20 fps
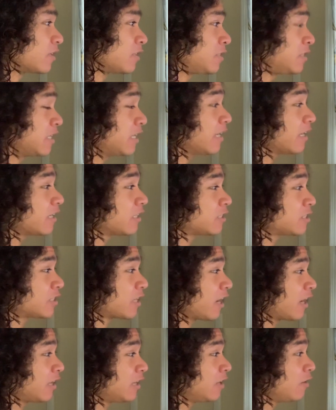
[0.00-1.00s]
Seeing a
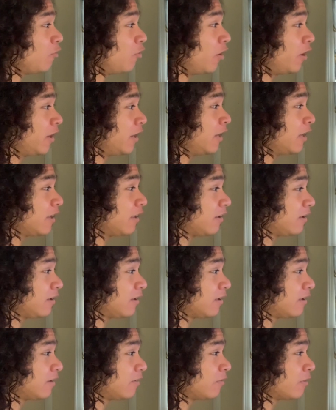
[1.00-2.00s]
shiny one
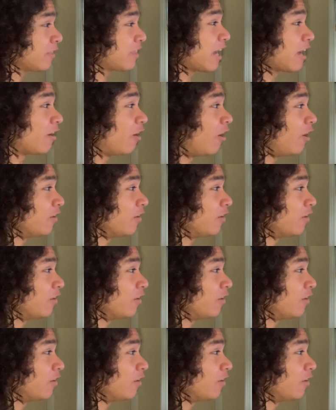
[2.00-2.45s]
without